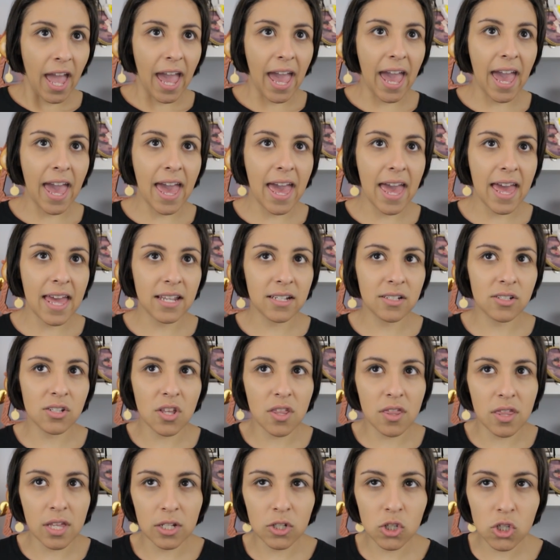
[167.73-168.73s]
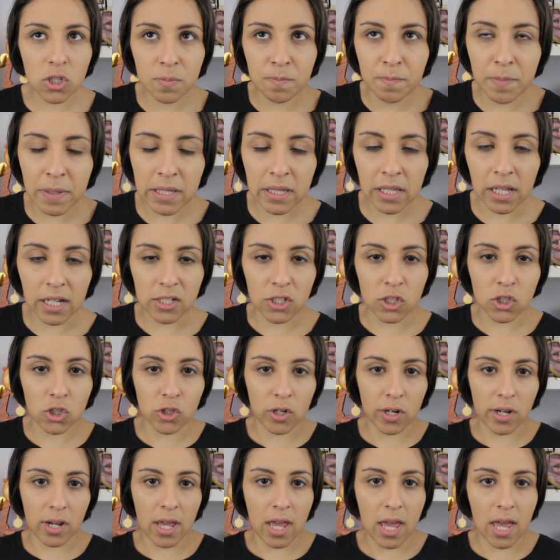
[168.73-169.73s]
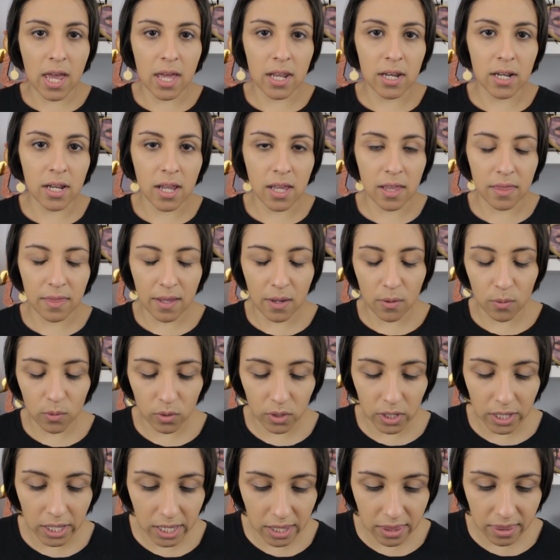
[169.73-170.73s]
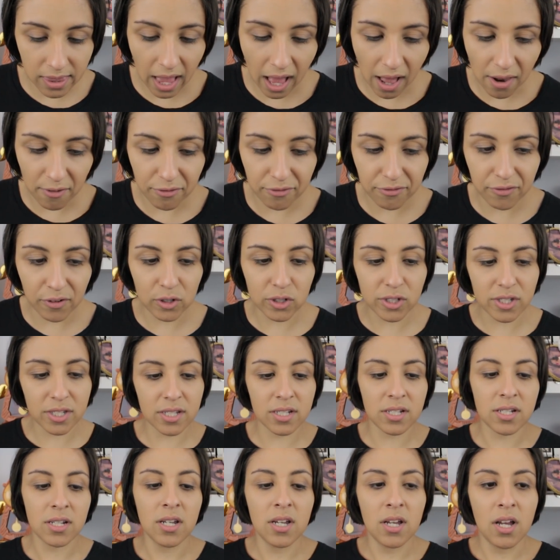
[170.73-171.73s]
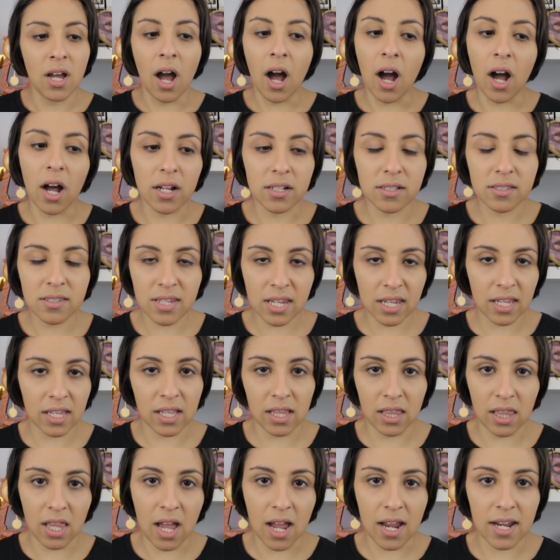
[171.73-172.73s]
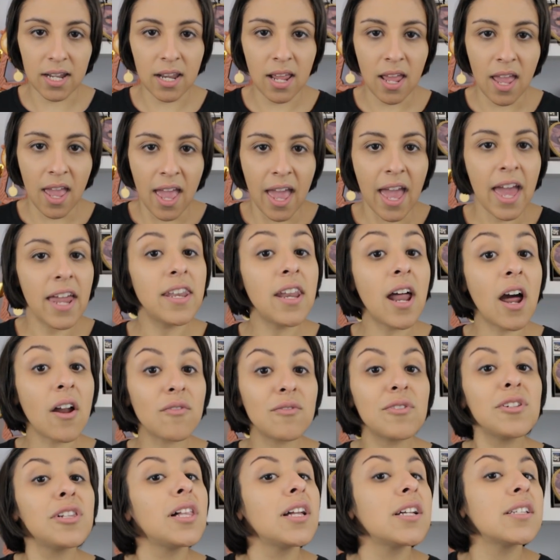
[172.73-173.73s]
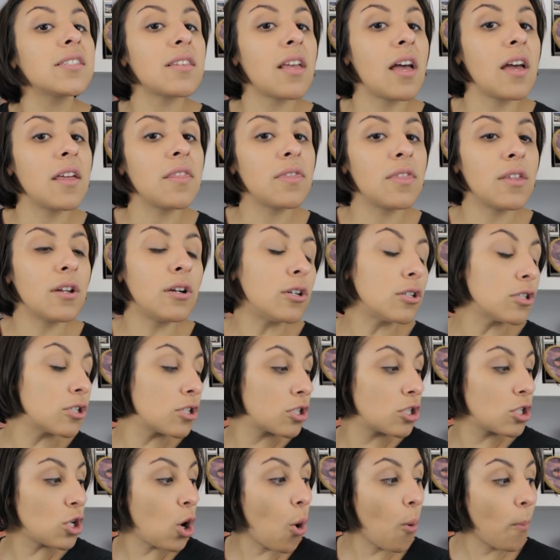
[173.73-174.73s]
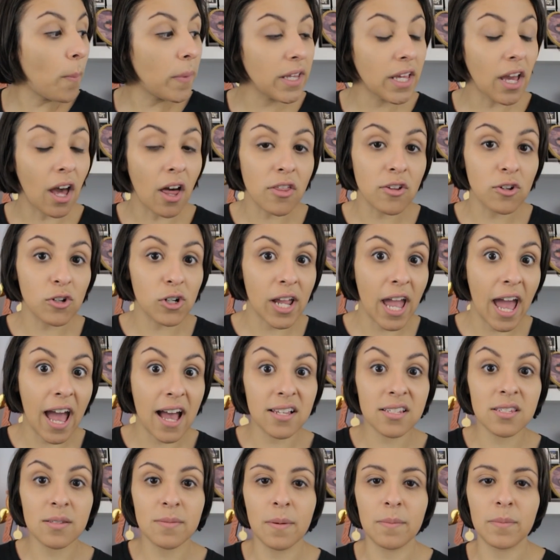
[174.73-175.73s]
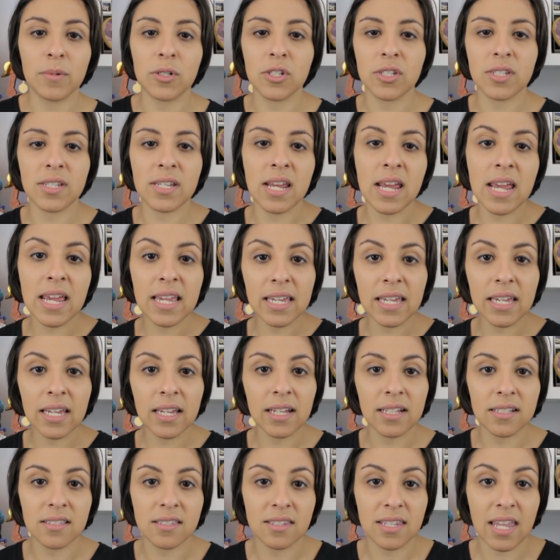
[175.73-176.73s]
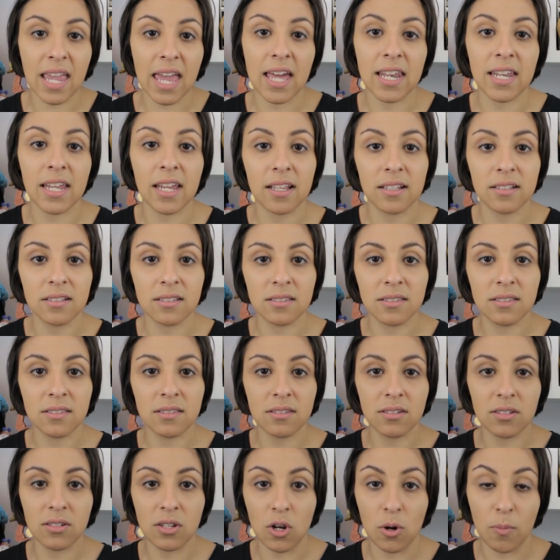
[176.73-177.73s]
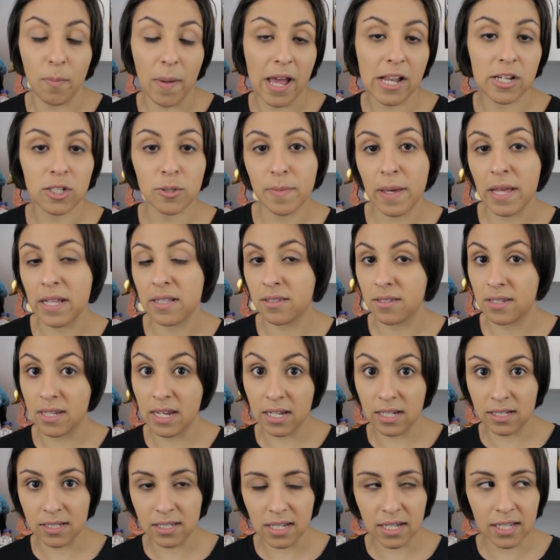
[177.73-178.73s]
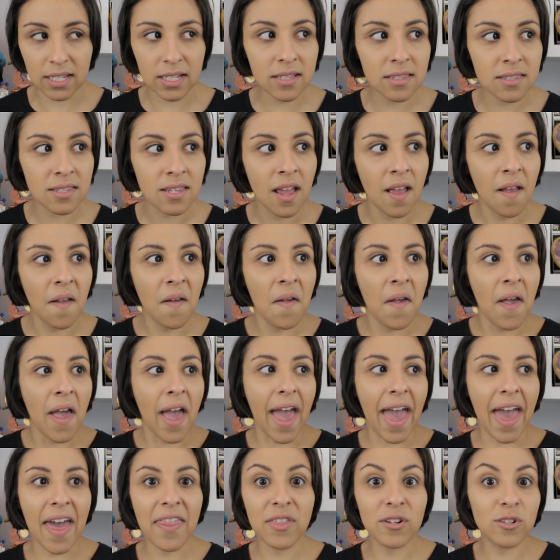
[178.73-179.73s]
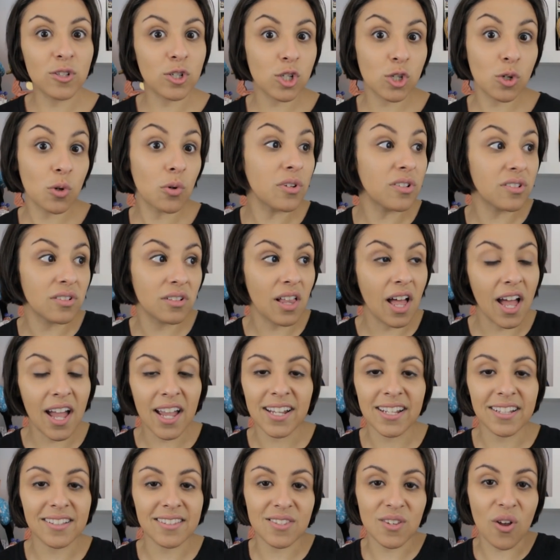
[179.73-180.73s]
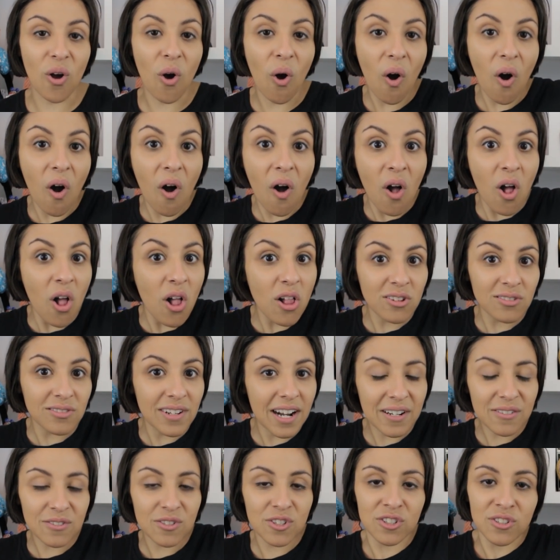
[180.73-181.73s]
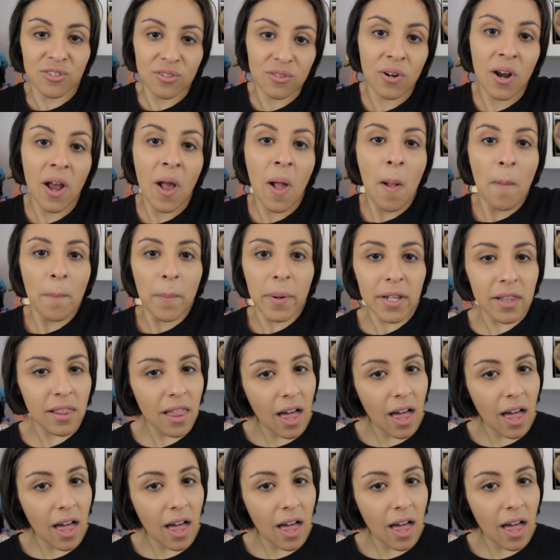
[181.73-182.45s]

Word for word: and they just beeline straight ahead and they will hit that first uh, ticket line and not realize that there are so many other cast members taking and scanning, you know, Magic Bands taking tickets and there's shorter lines all around you. But a